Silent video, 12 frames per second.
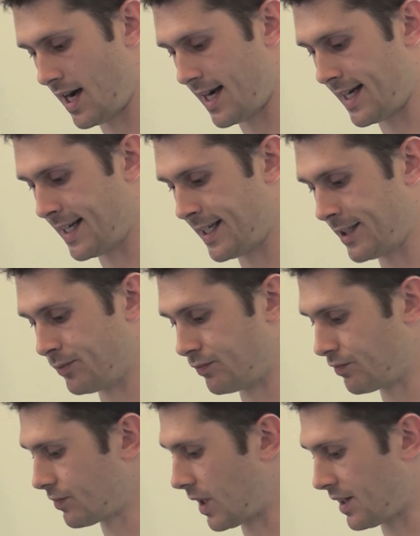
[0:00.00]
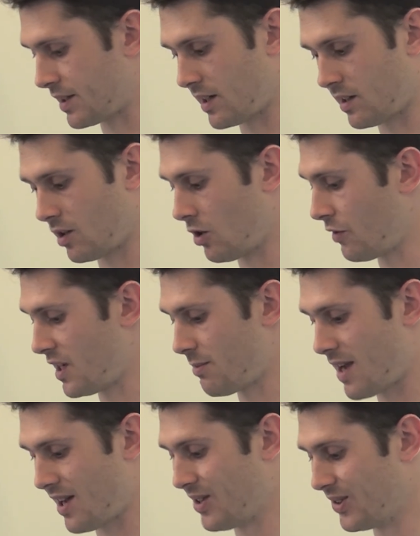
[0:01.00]
I send a lot of
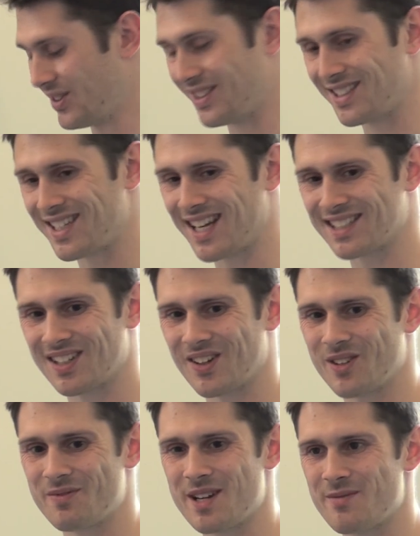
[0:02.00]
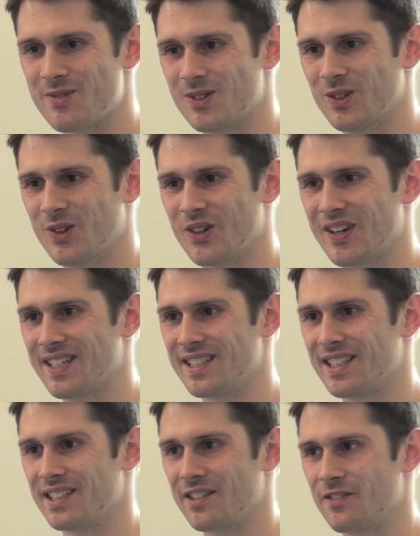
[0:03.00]
emails and text a lot of people
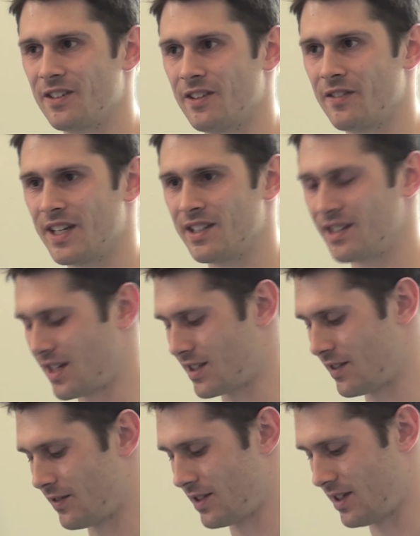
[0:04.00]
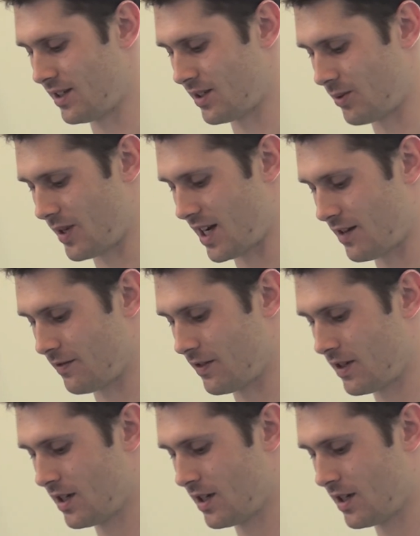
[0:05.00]
organising different events and activities that we have